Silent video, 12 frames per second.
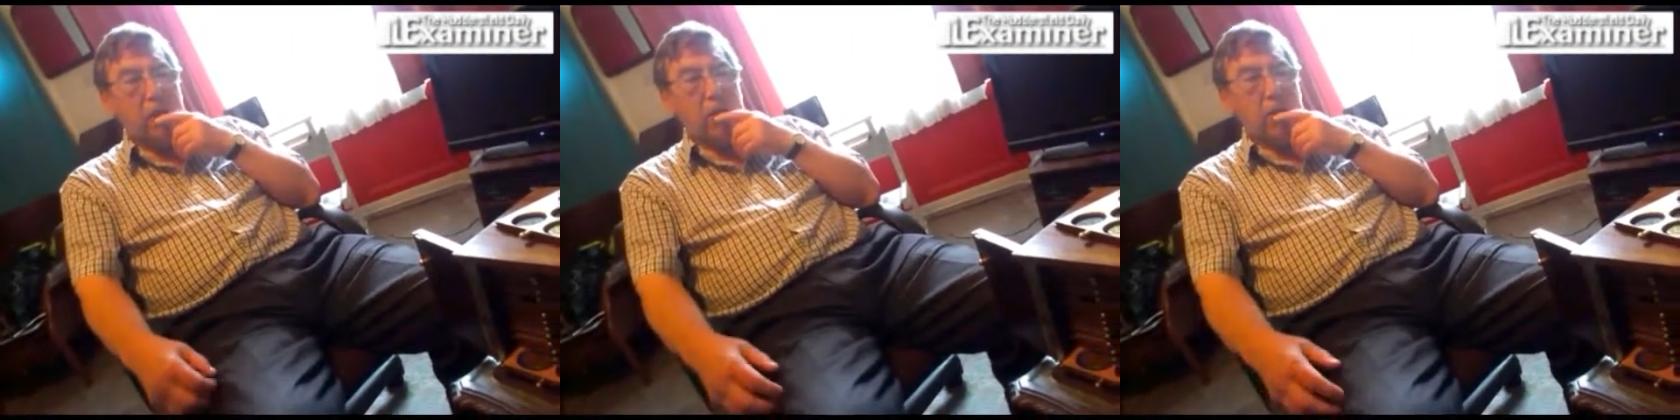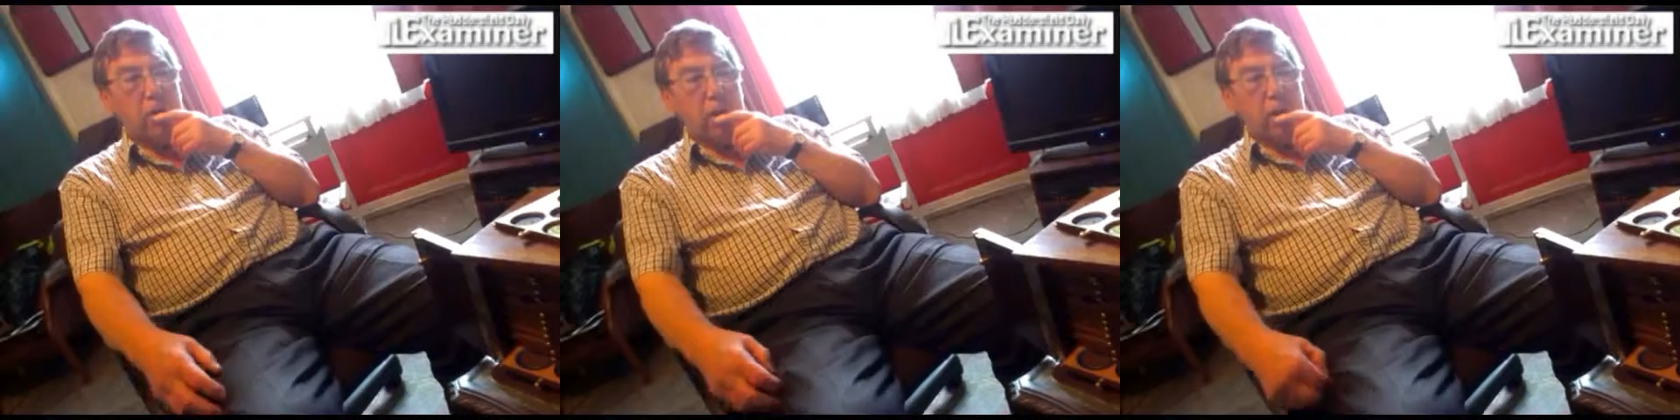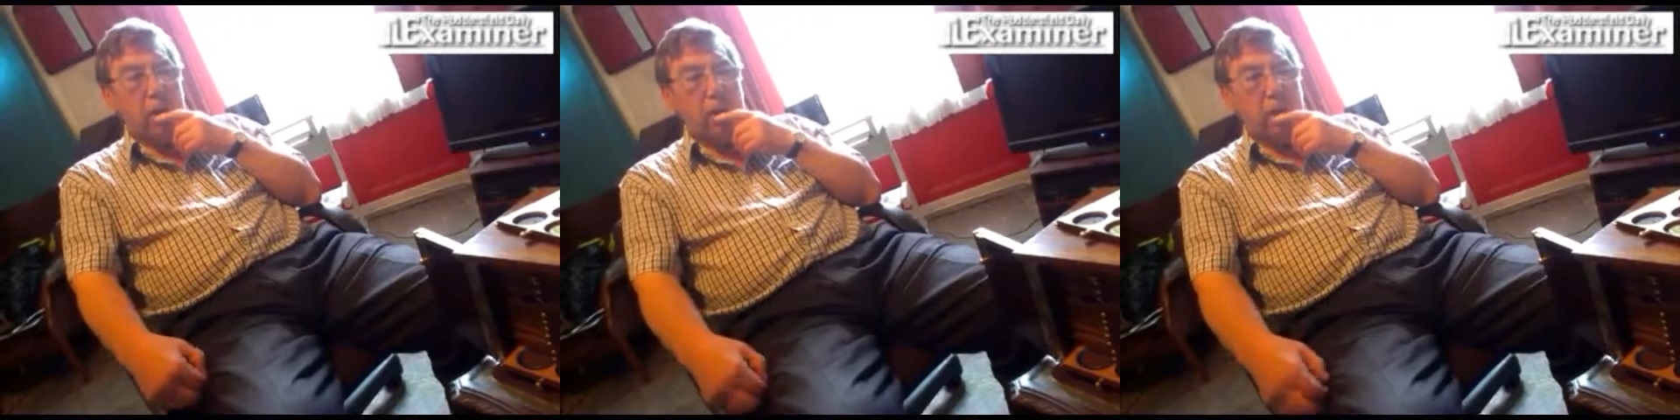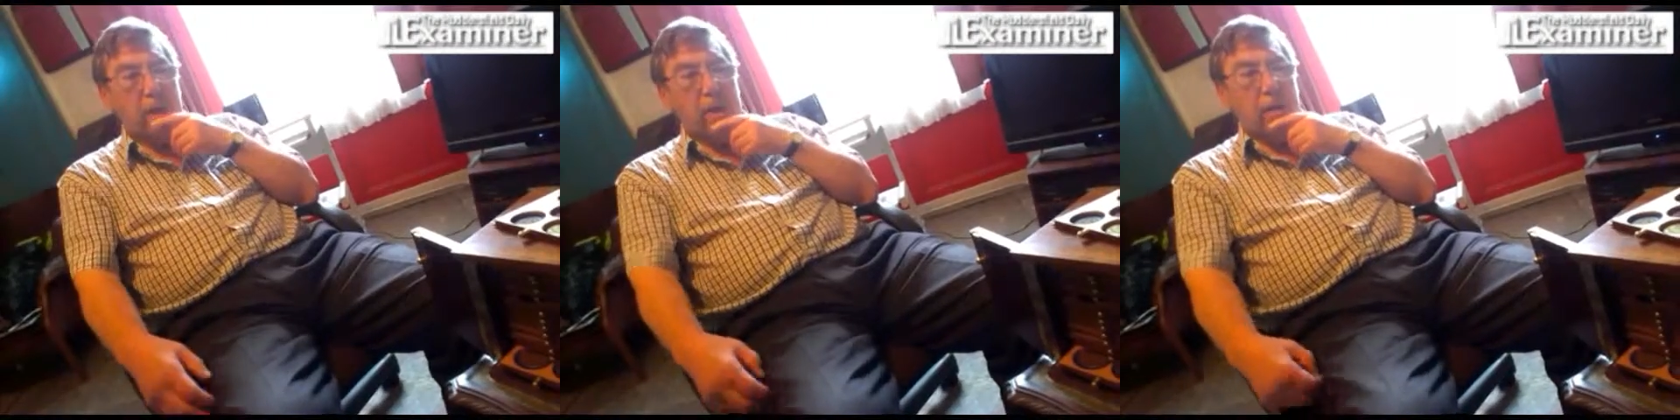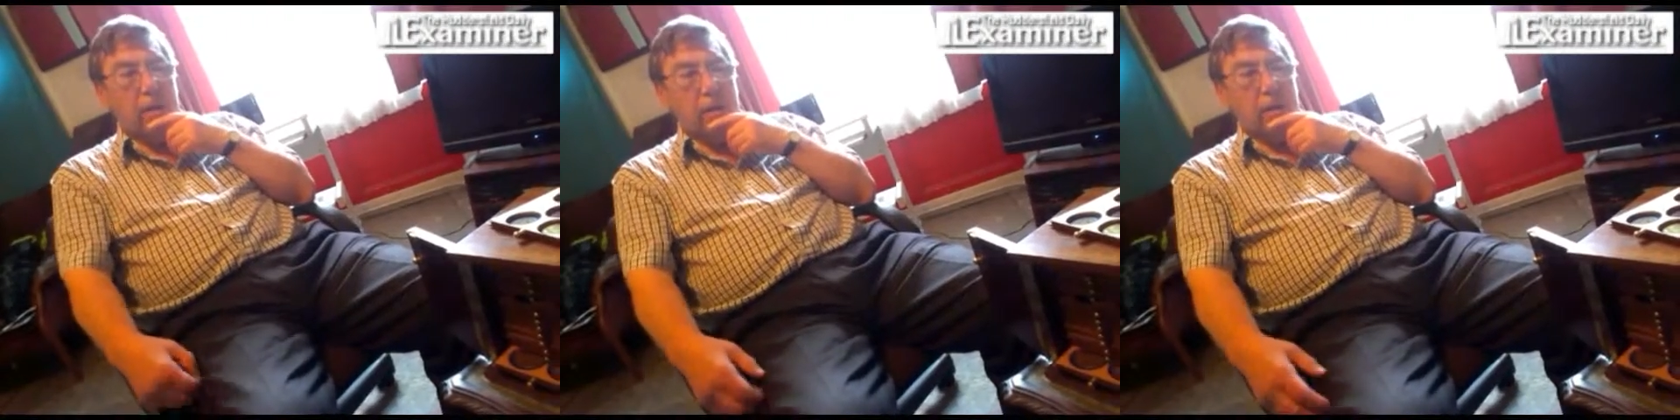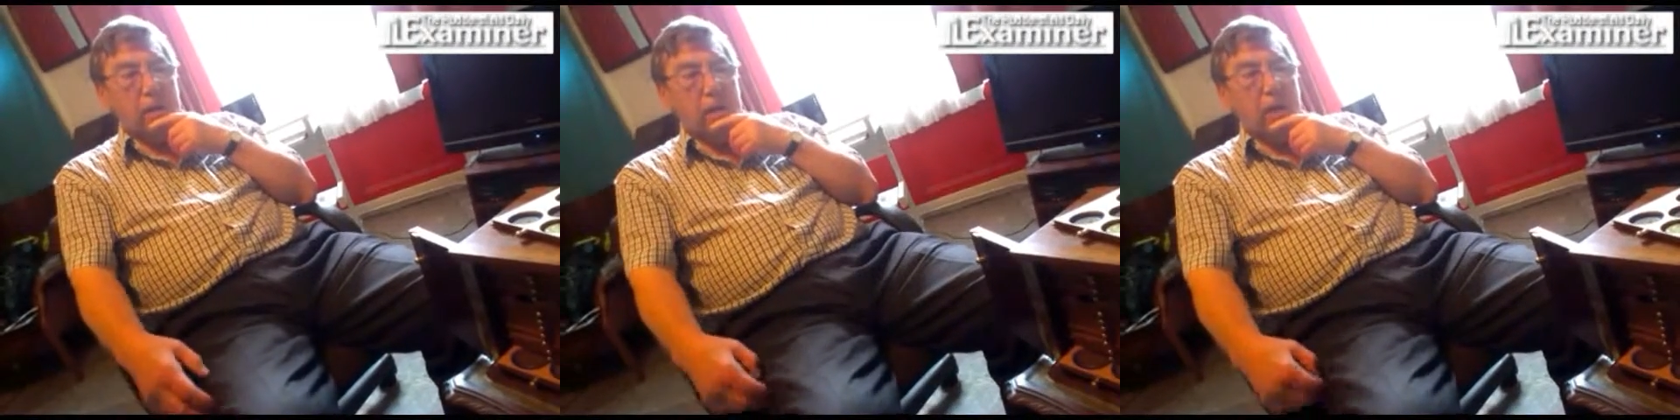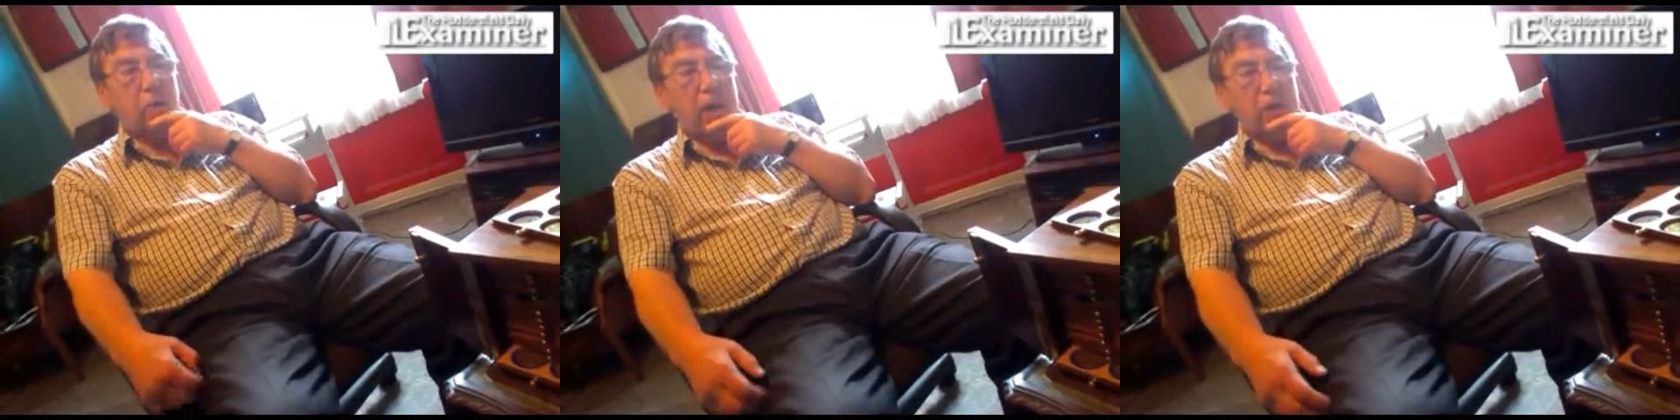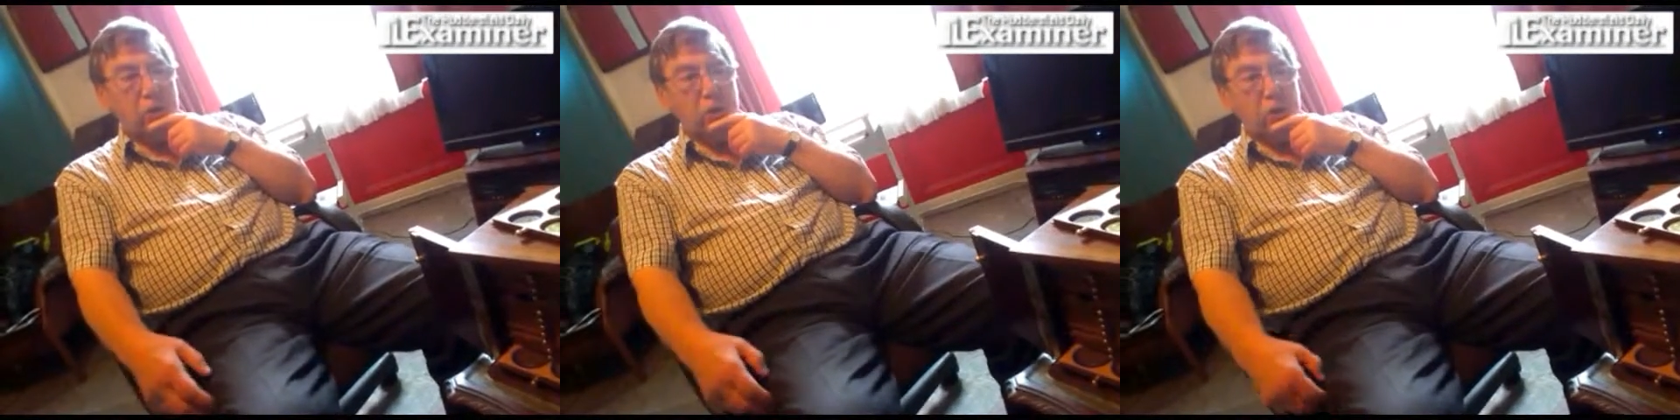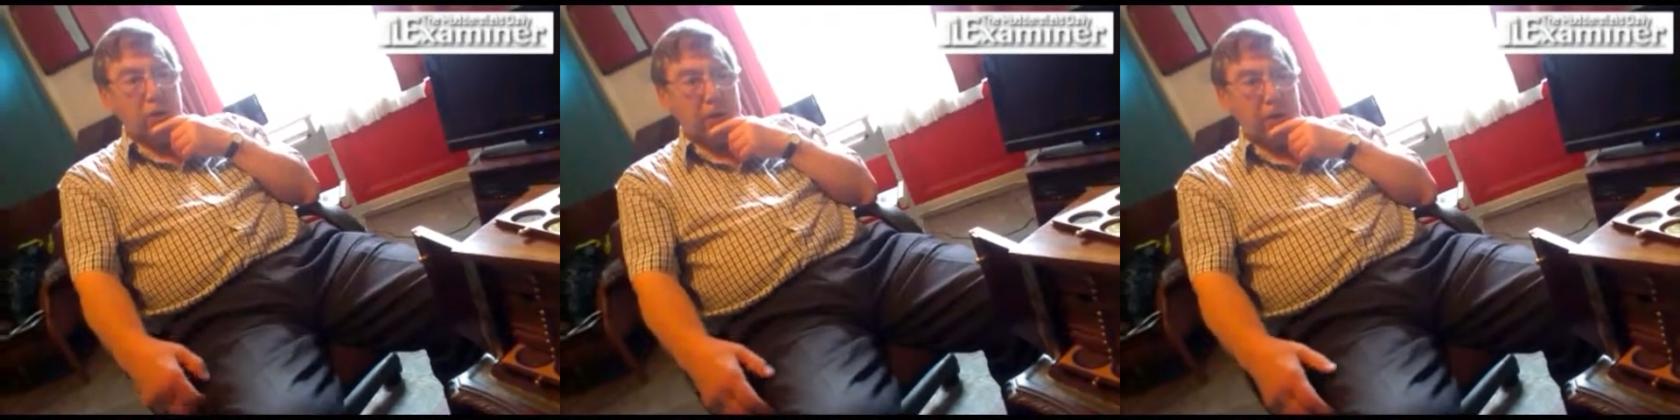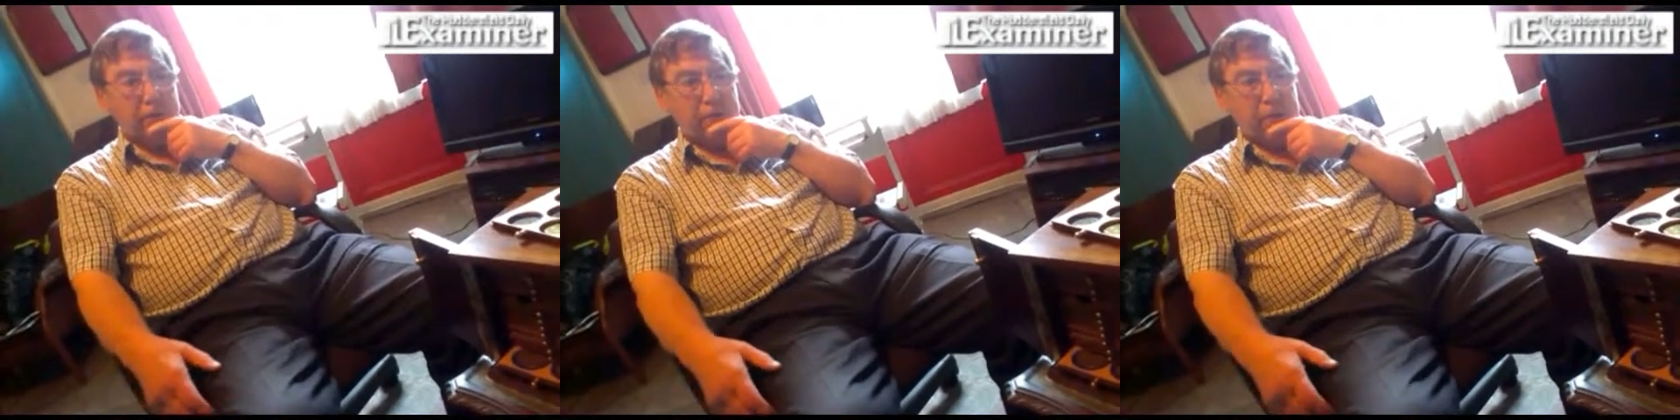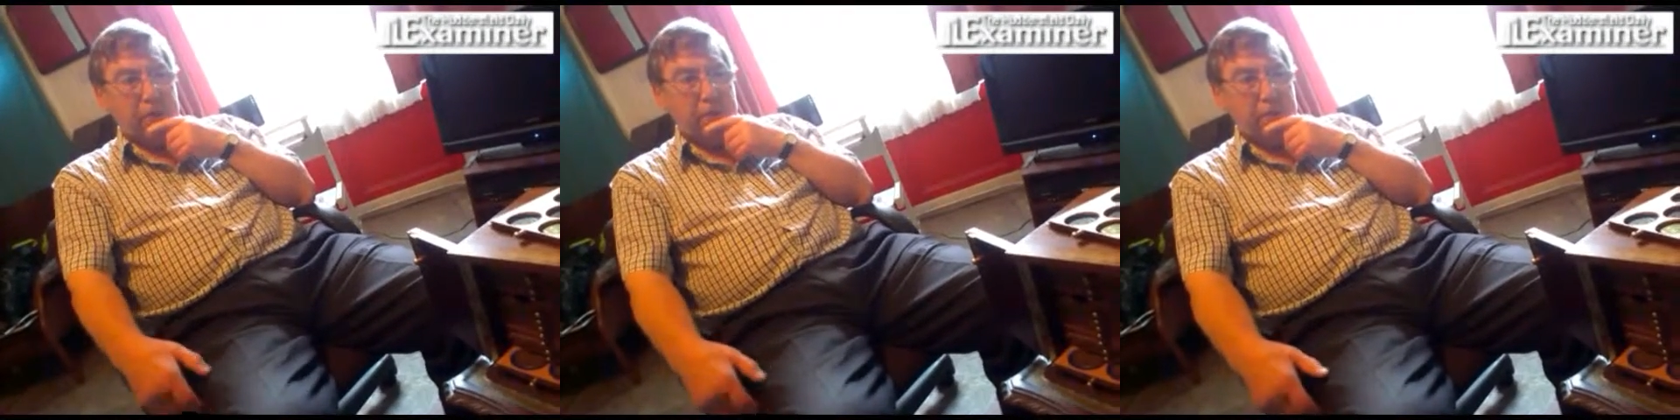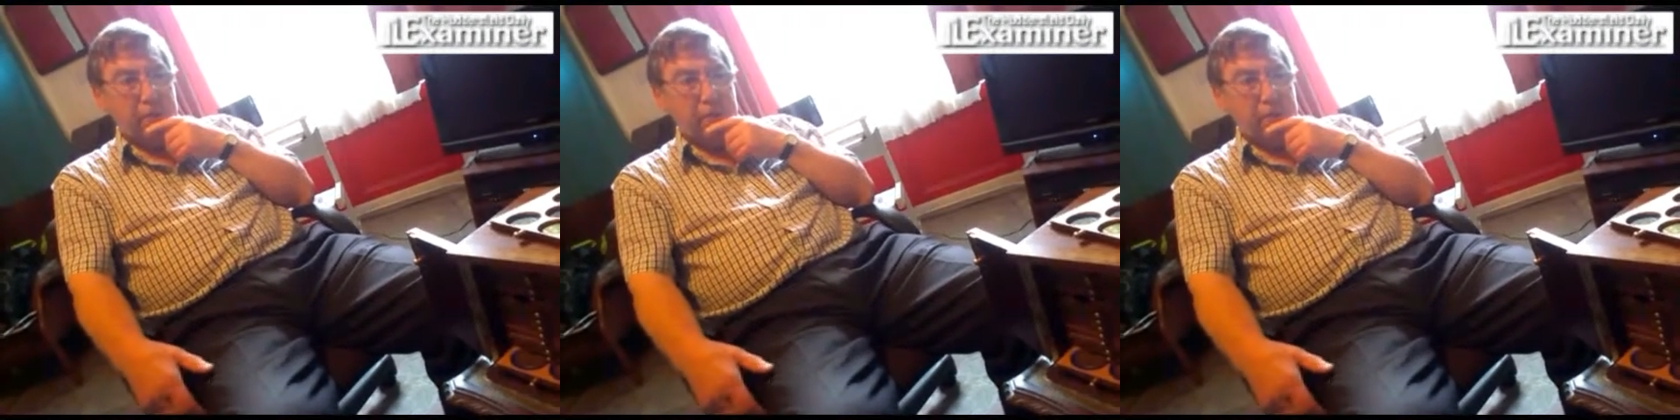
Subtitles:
they're quite sought after.